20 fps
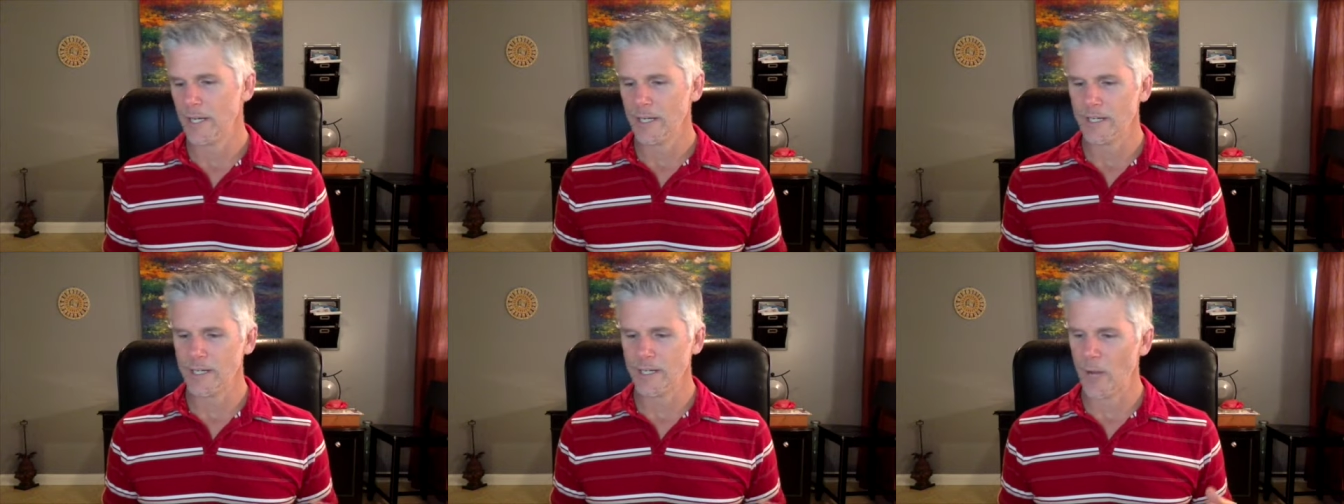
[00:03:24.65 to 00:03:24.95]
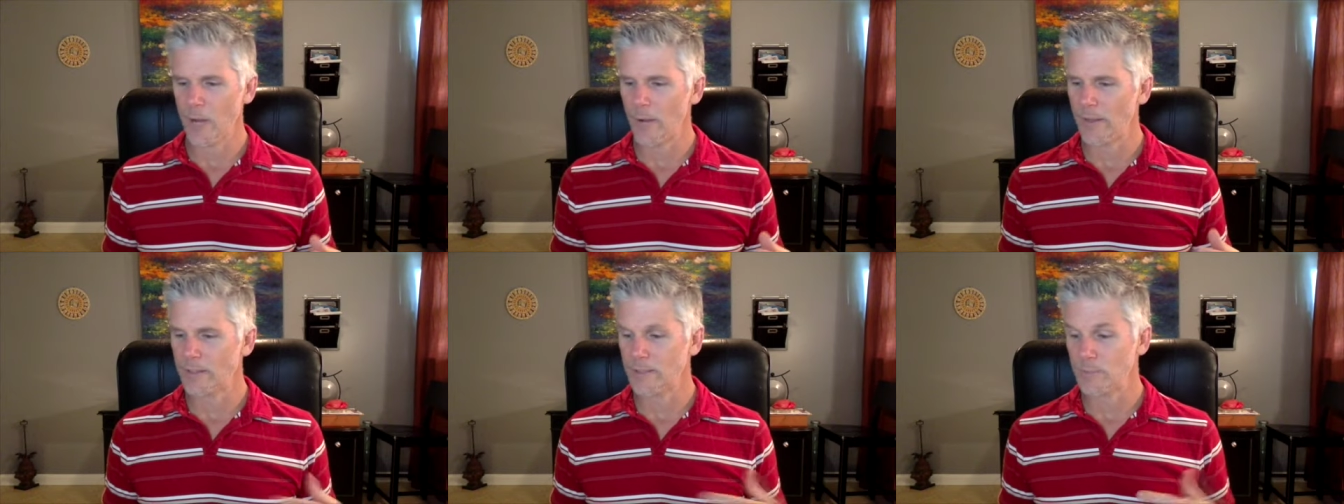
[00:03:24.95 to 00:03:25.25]
You
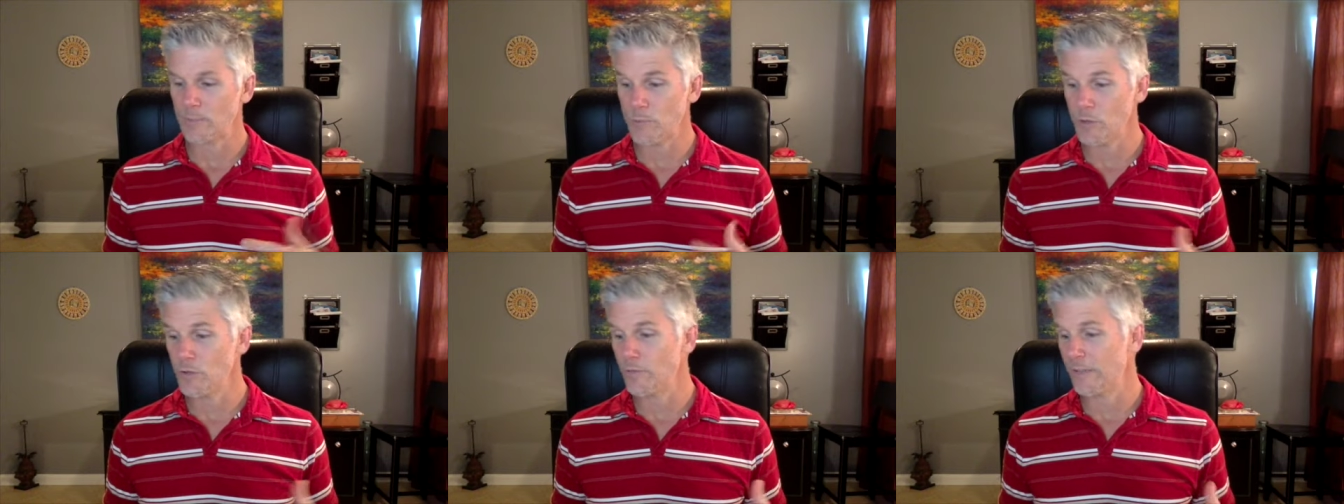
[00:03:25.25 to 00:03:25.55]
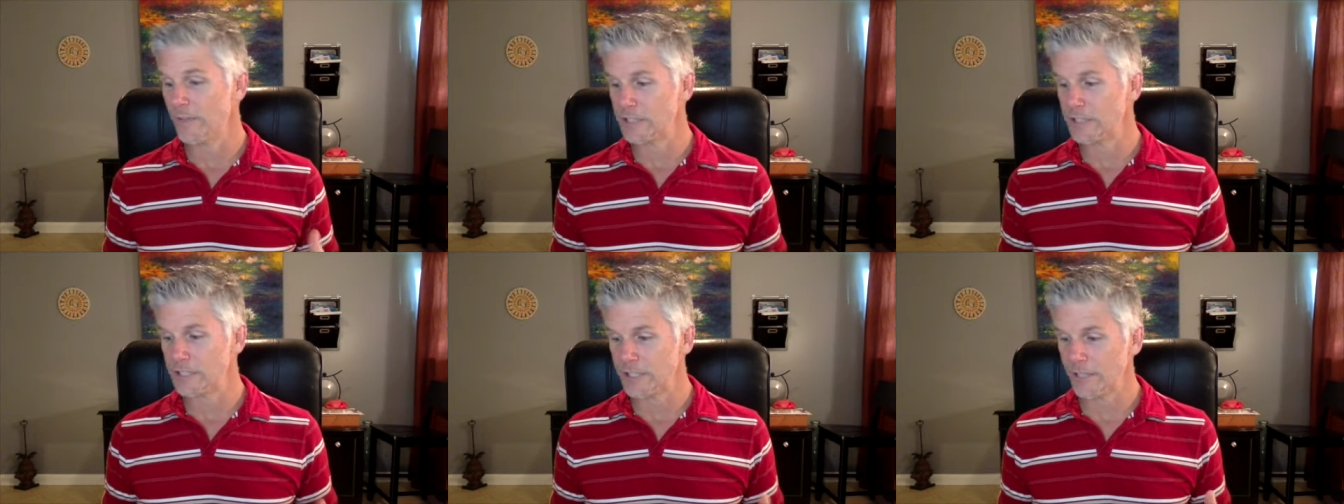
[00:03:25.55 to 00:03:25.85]
know, it's
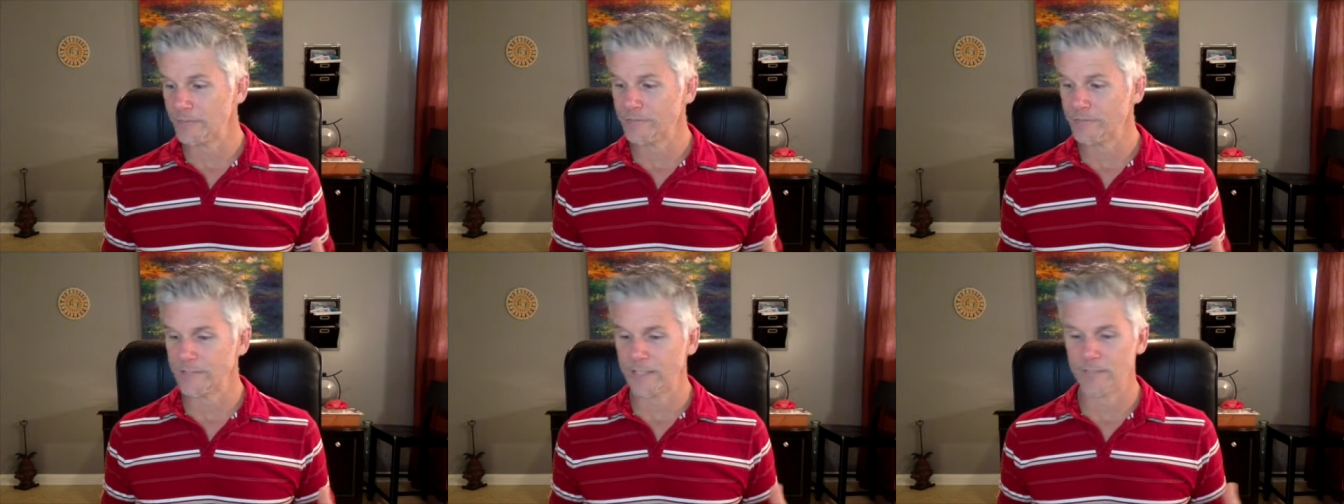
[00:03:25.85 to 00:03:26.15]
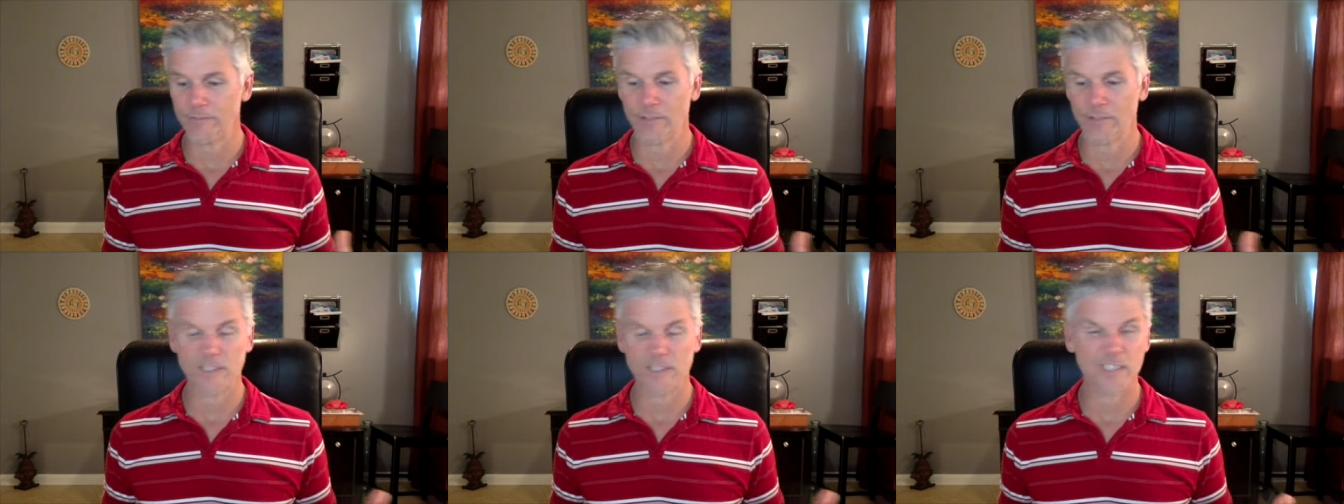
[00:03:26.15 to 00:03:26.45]
moving,
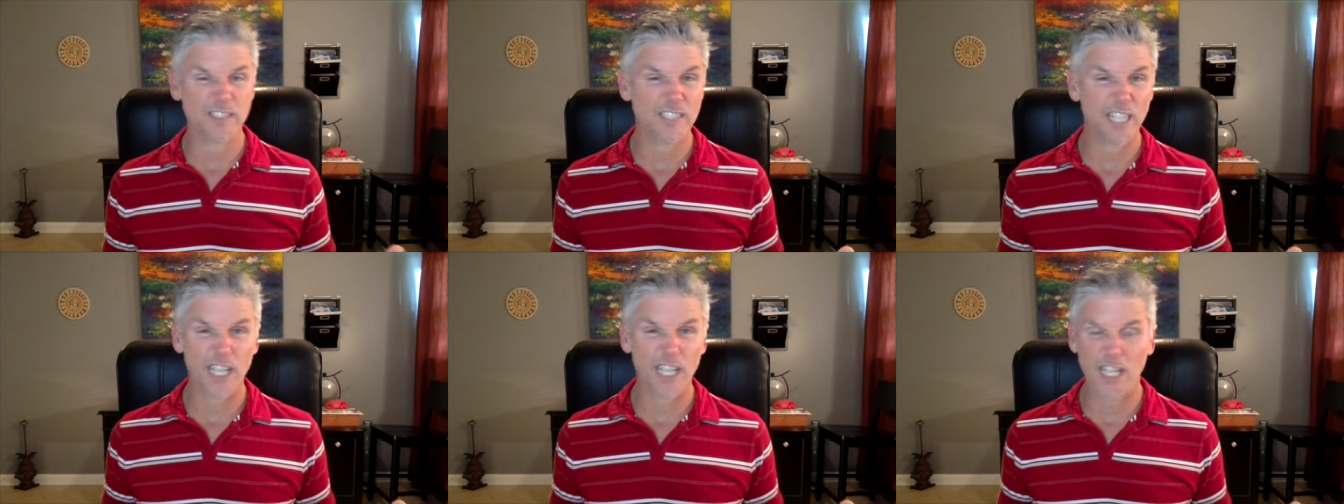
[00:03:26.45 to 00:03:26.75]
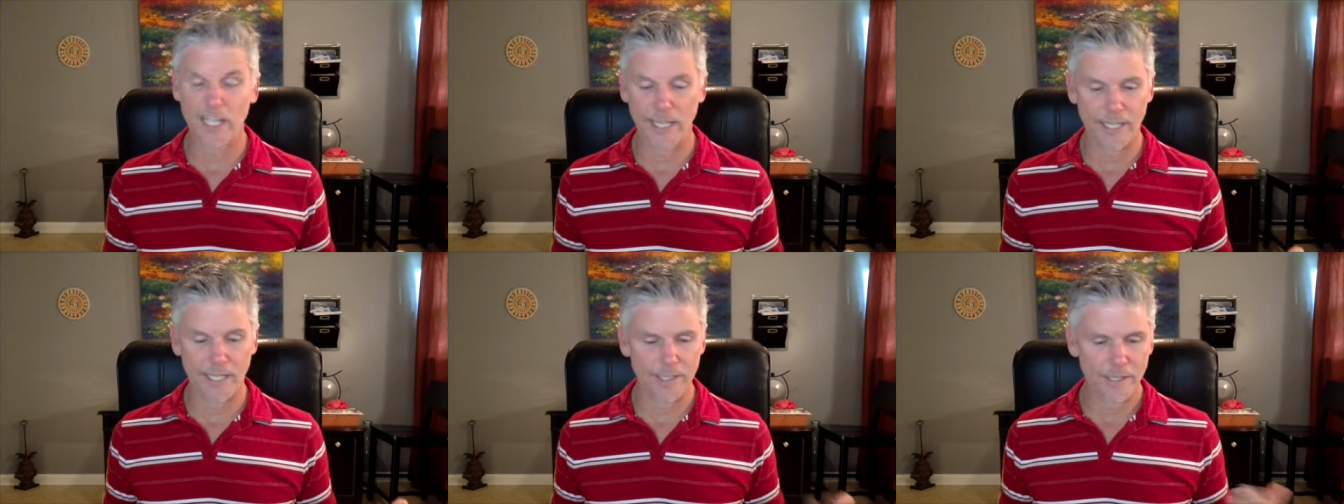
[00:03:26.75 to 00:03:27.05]
shifting,
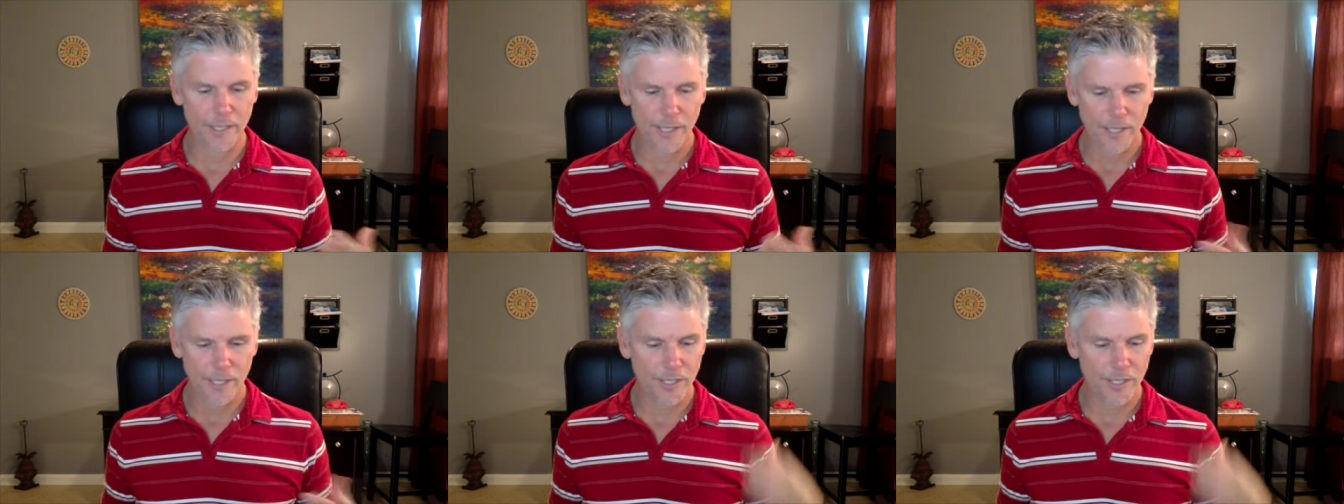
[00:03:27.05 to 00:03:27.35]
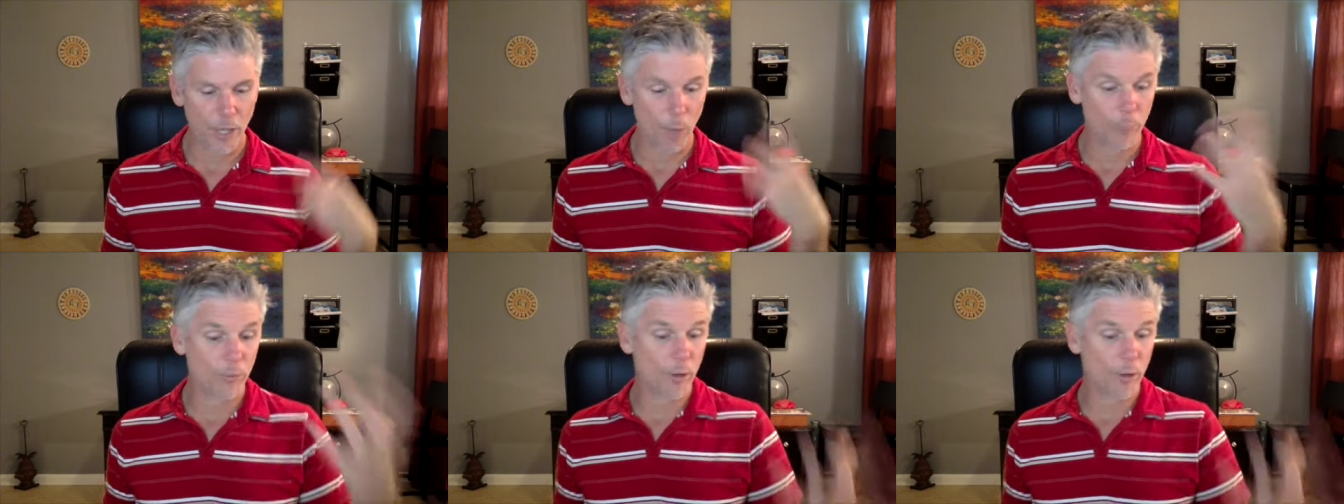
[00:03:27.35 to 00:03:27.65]
versatility, you
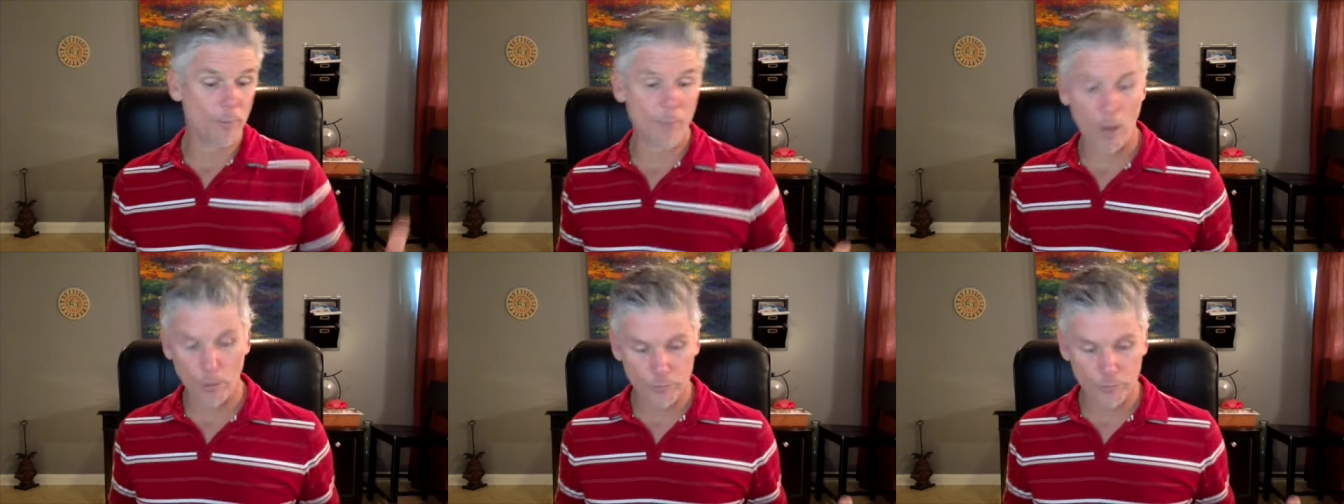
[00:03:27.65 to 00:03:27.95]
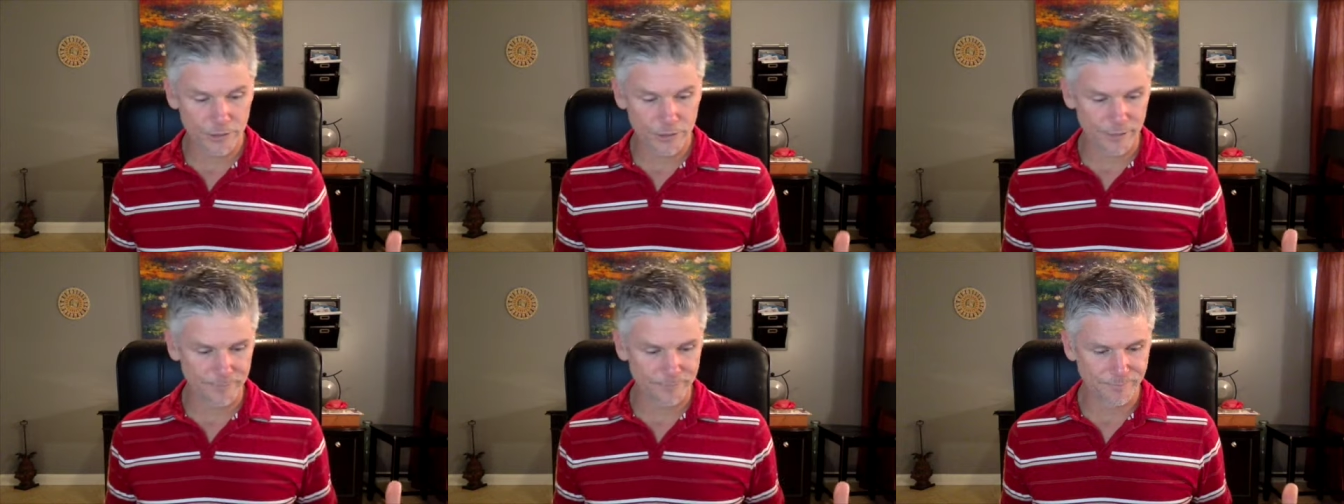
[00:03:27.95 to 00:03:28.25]
know,
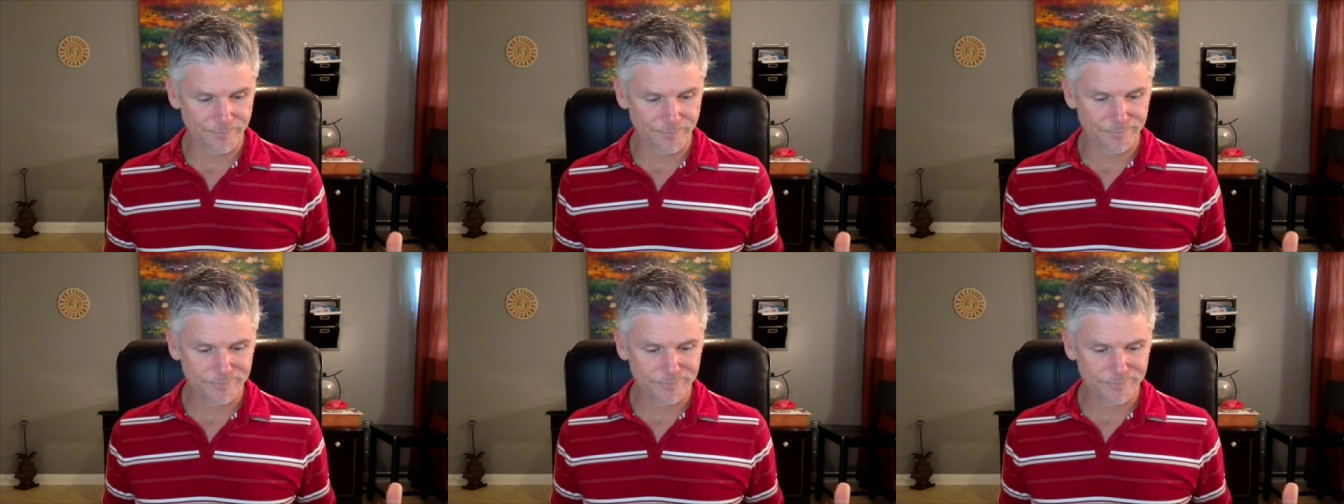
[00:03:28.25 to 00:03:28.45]
promotion.